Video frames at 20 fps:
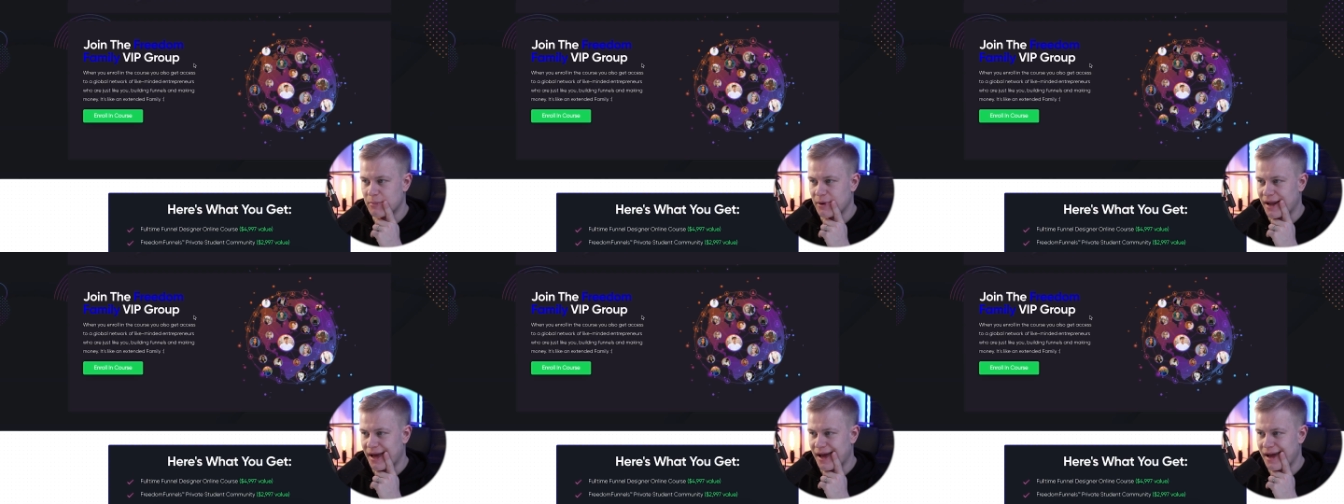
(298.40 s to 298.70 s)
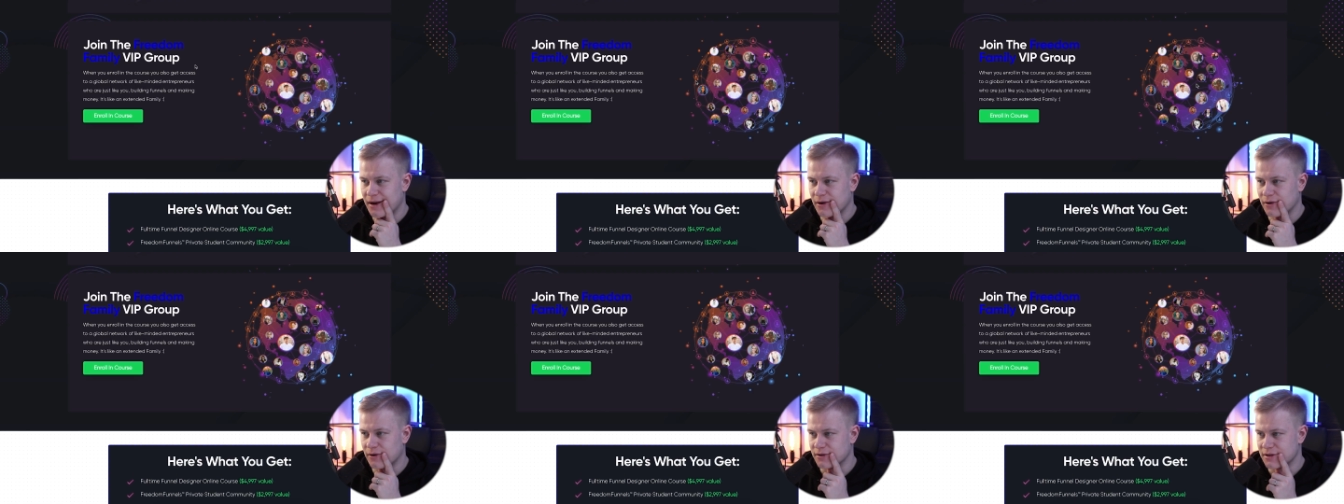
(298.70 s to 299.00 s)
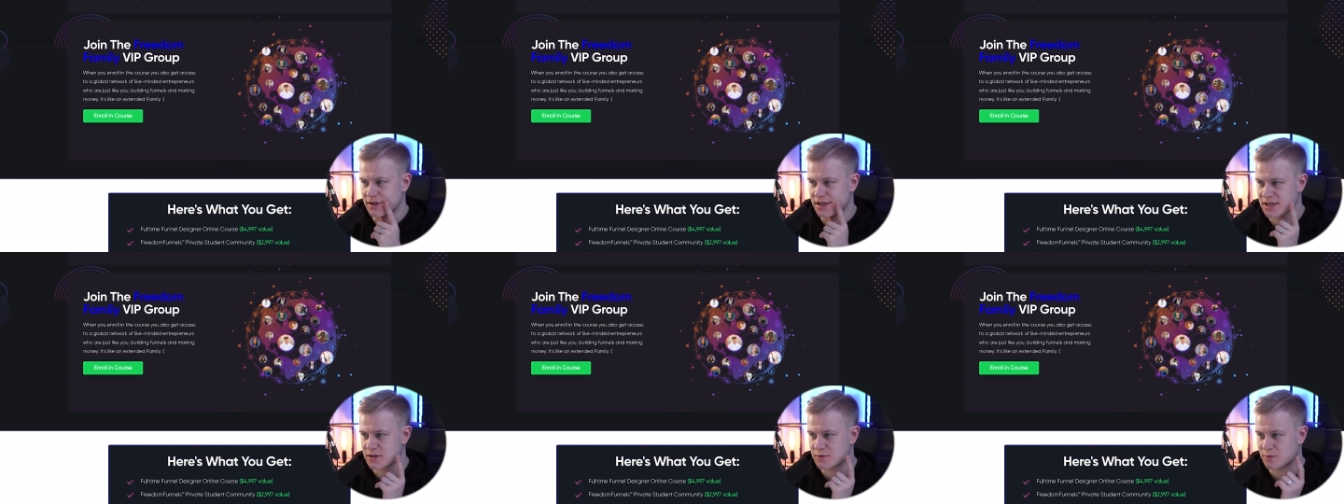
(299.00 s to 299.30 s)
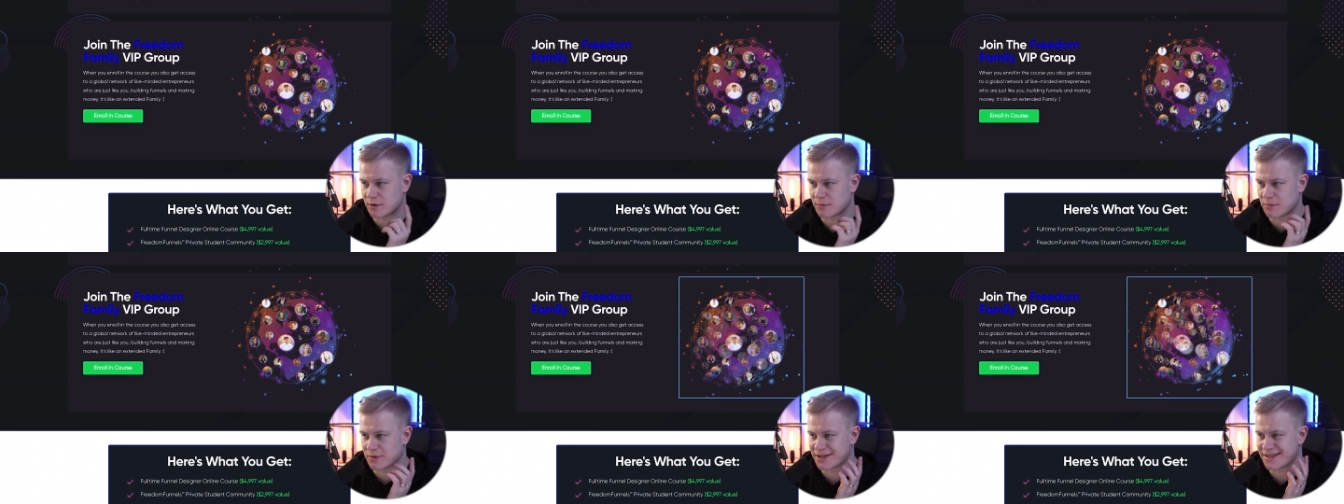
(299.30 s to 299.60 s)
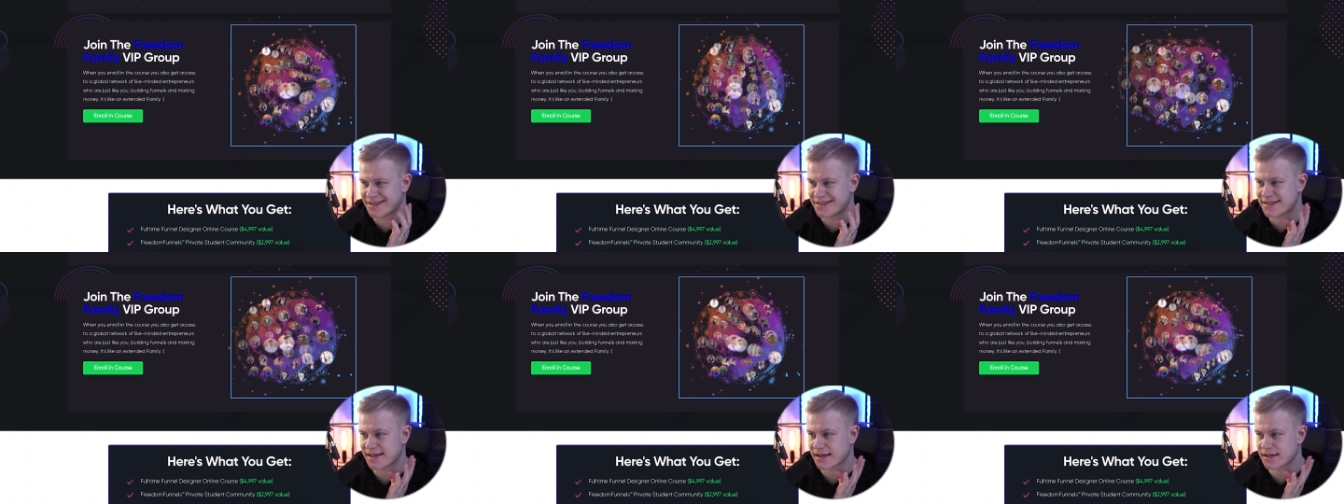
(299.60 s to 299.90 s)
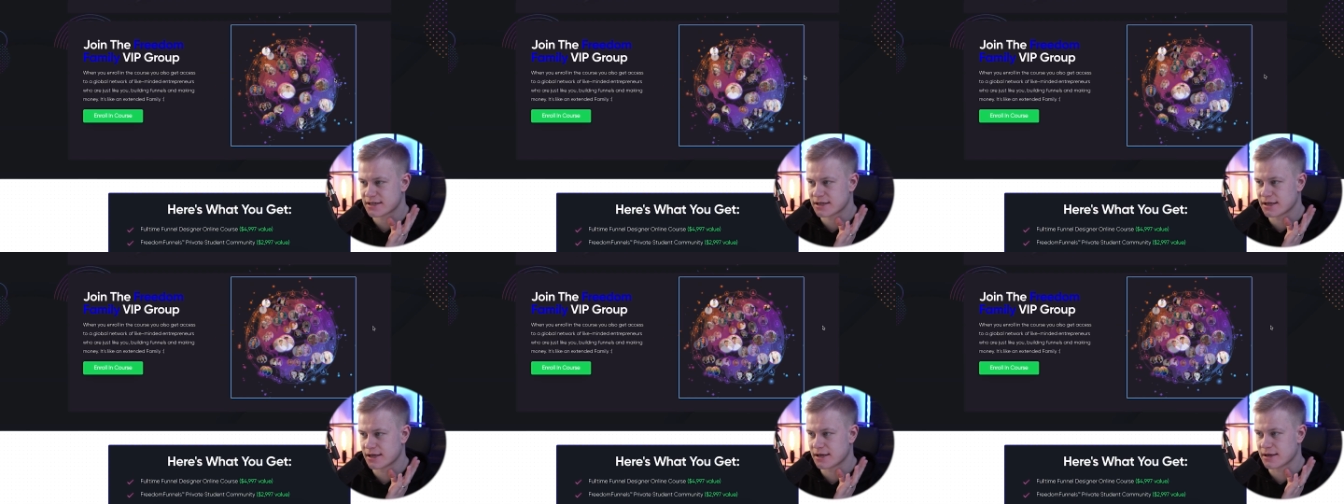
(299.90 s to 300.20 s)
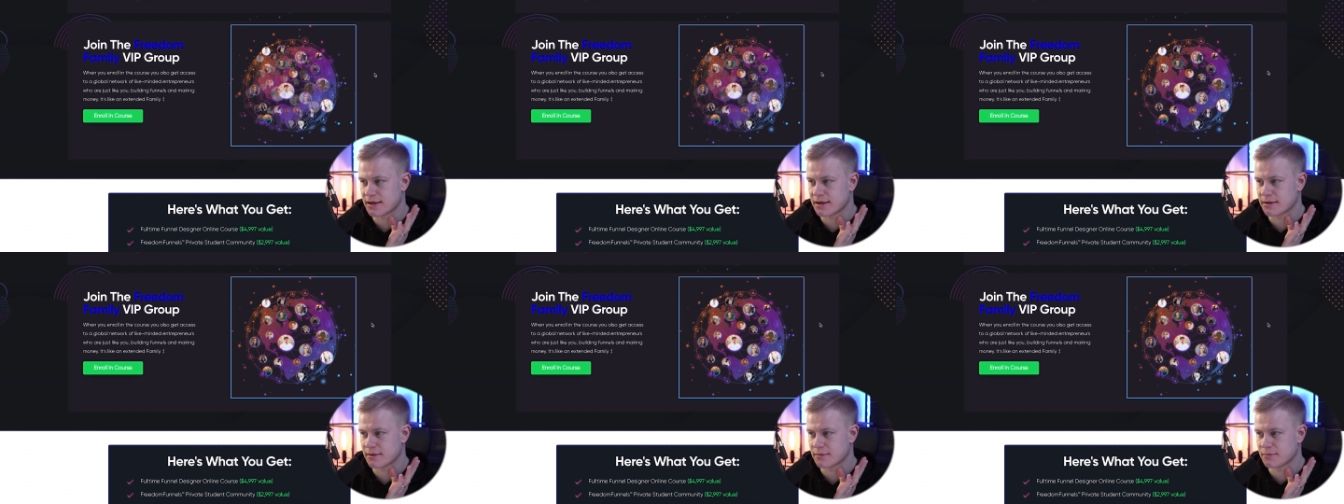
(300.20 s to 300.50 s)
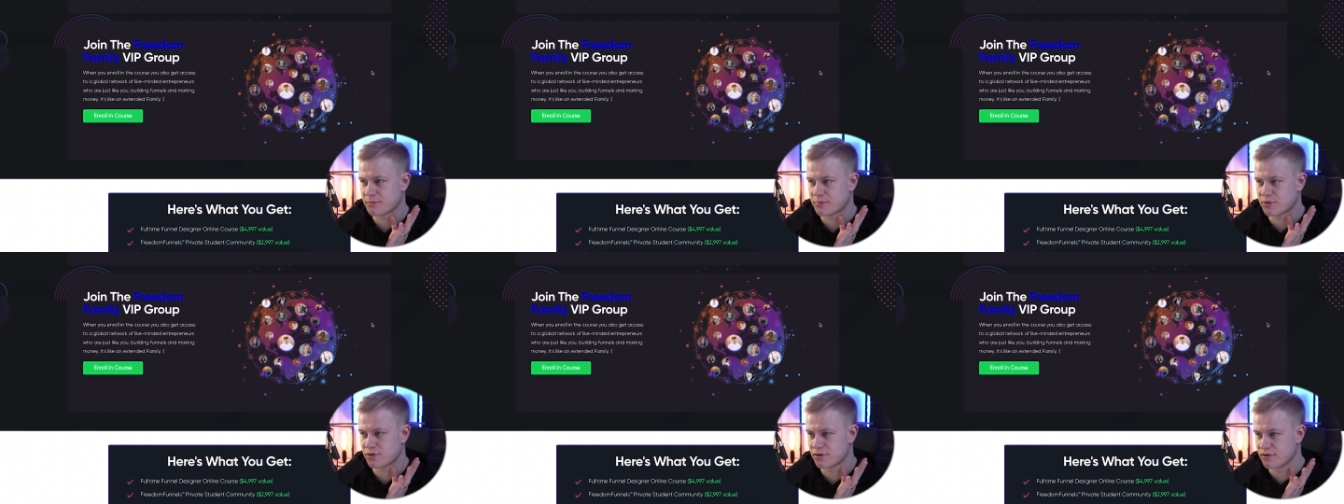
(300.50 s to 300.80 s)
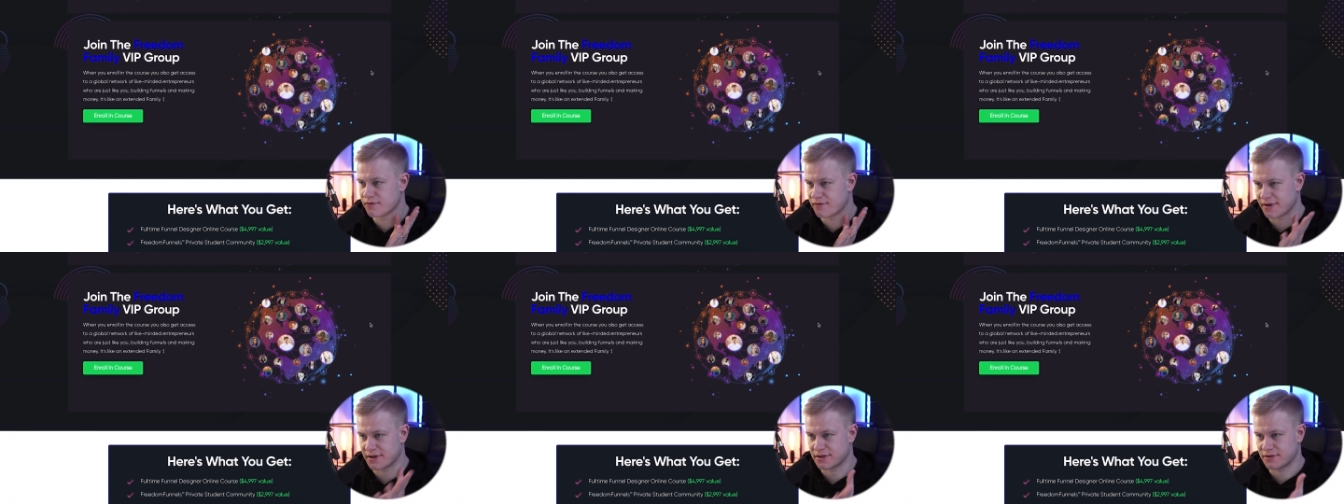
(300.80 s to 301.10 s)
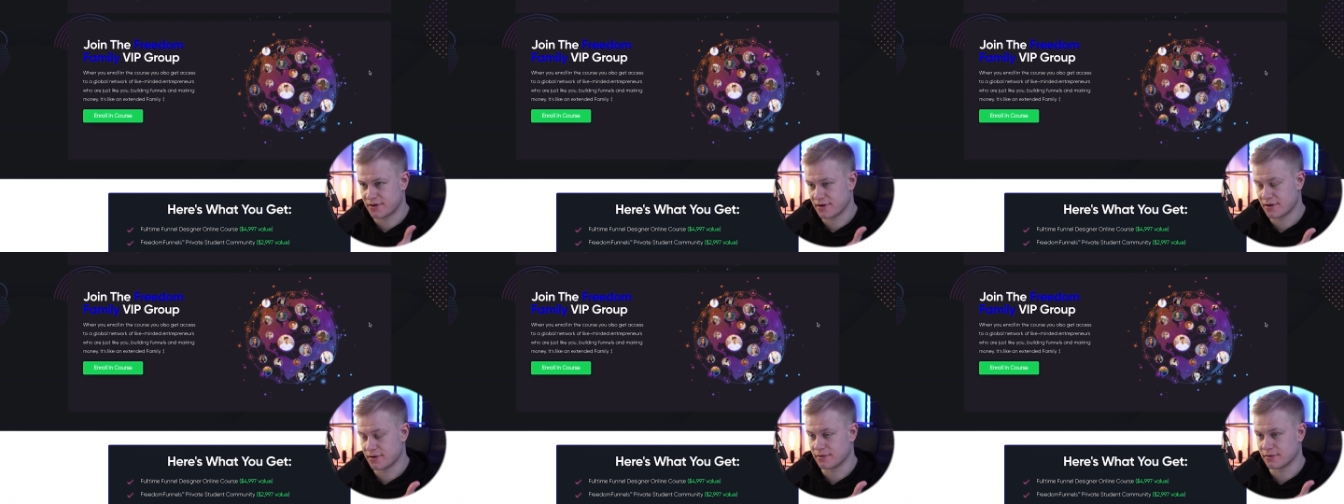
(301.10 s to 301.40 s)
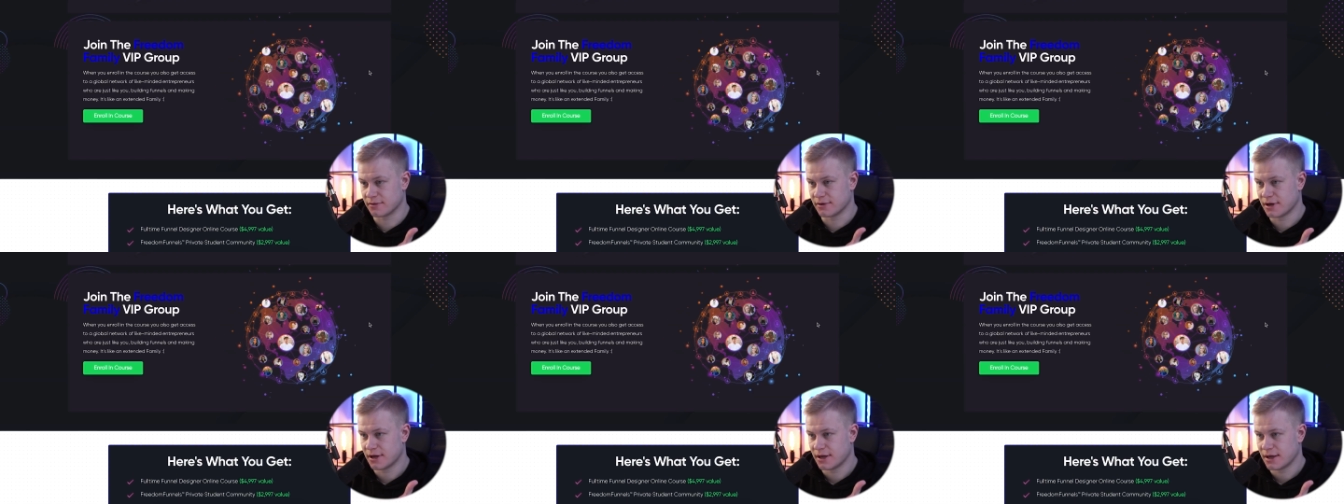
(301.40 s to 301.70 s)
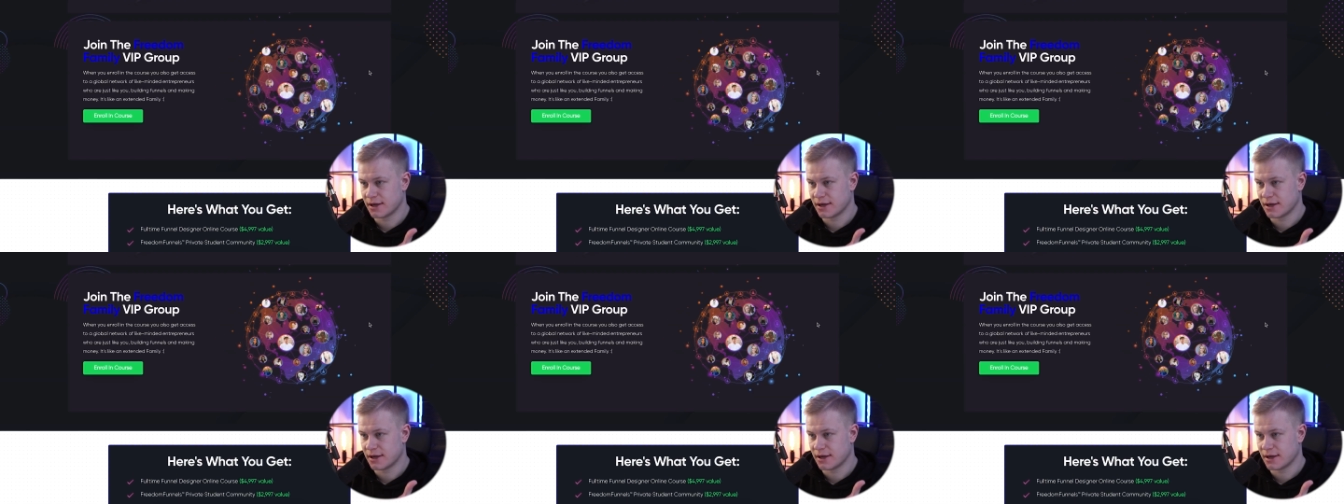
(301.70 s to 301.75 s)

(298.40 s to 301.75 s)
plan on this one, but this is actually proof two.